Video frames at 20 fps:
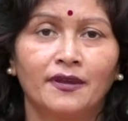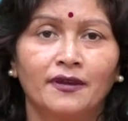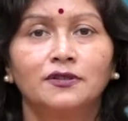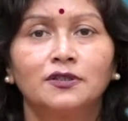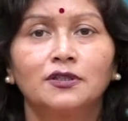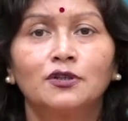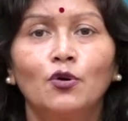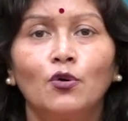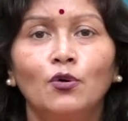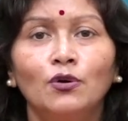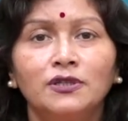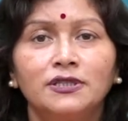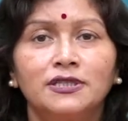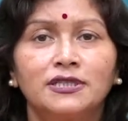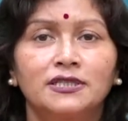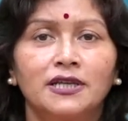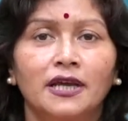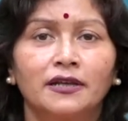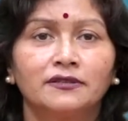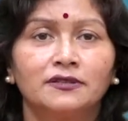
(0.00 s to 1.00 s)
The gold
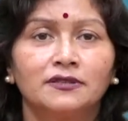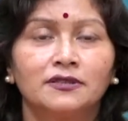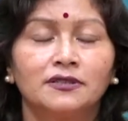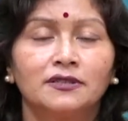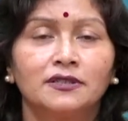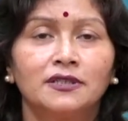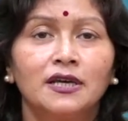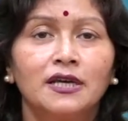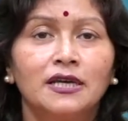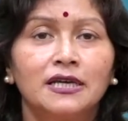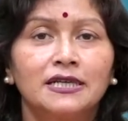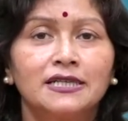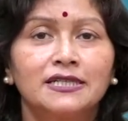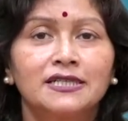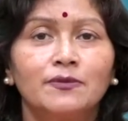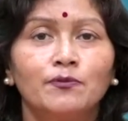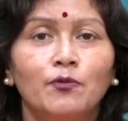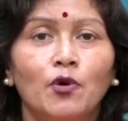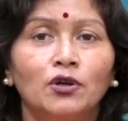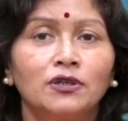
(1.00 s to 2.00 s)
standard is
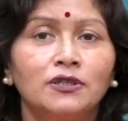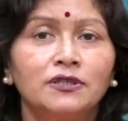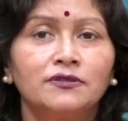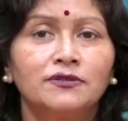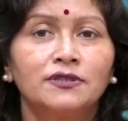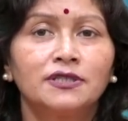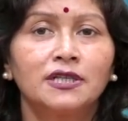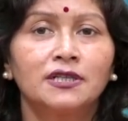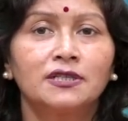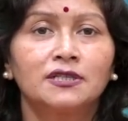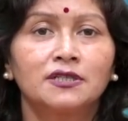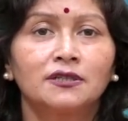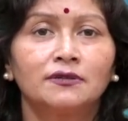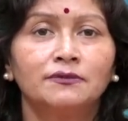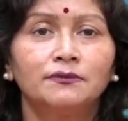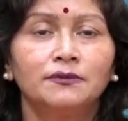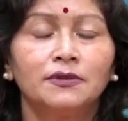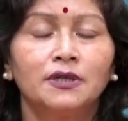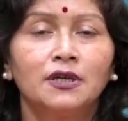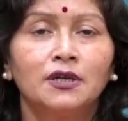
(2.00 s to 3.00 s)
a monetary
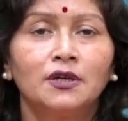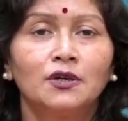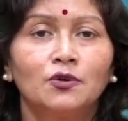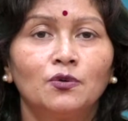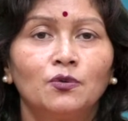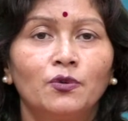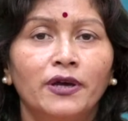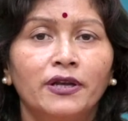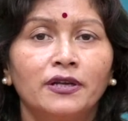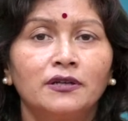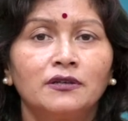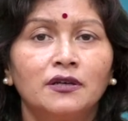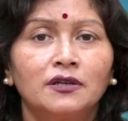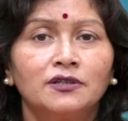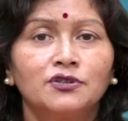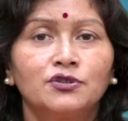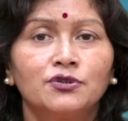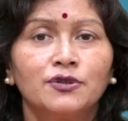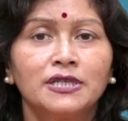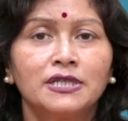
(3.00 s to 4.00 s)
system where a
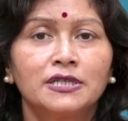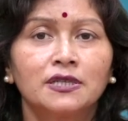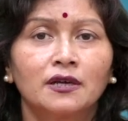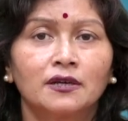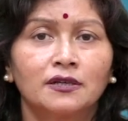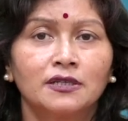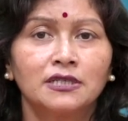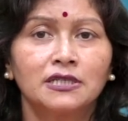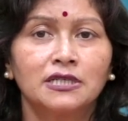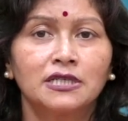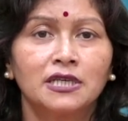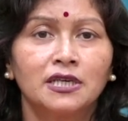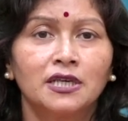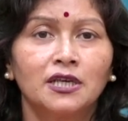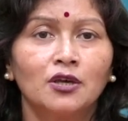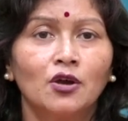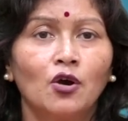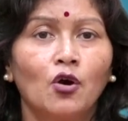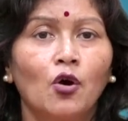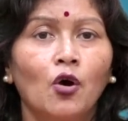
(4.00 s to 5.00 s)
country's
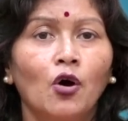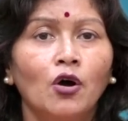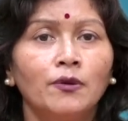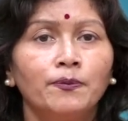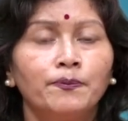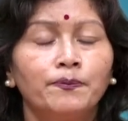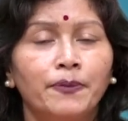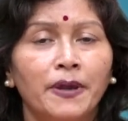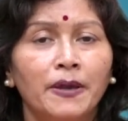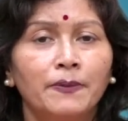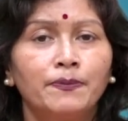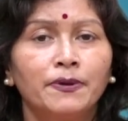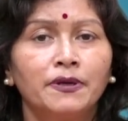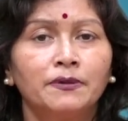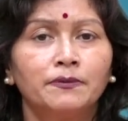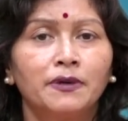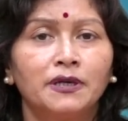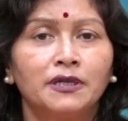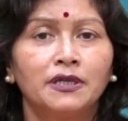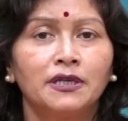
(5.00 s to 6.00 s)
currency or paper
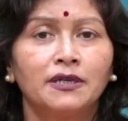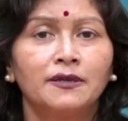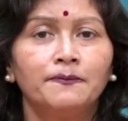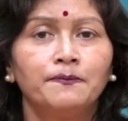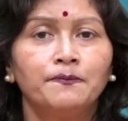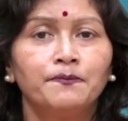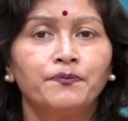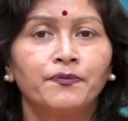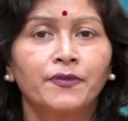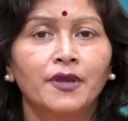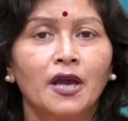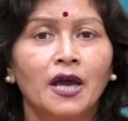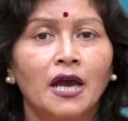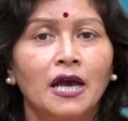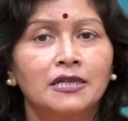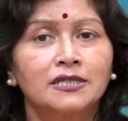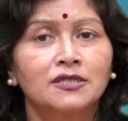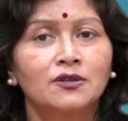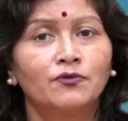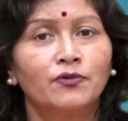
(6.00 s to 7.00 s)
money
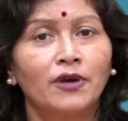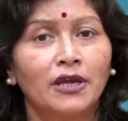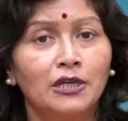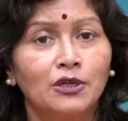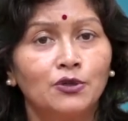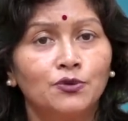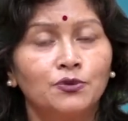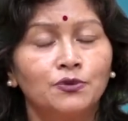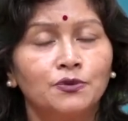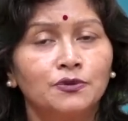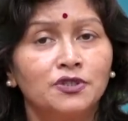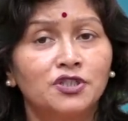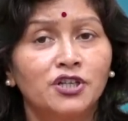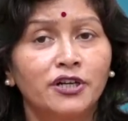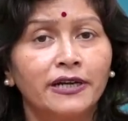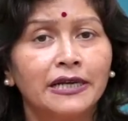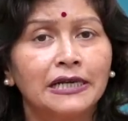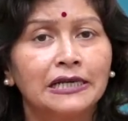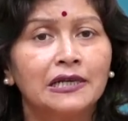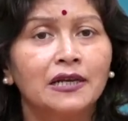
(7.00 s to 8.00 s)
has a value
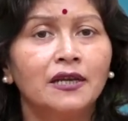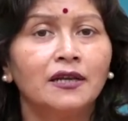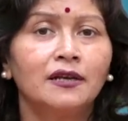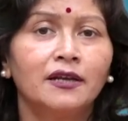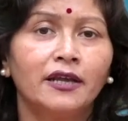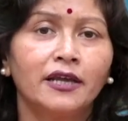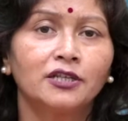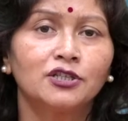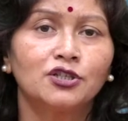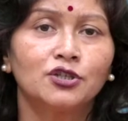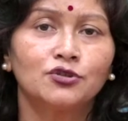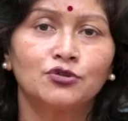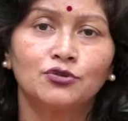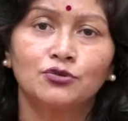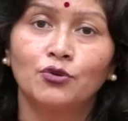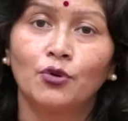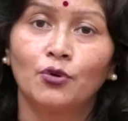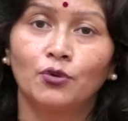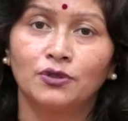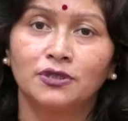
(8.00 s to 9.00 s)
directly linked to
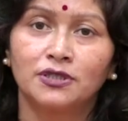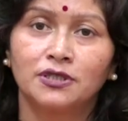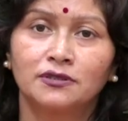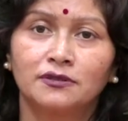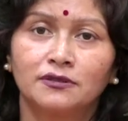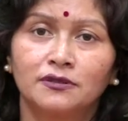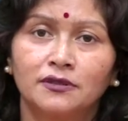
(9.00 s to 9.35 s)
gold.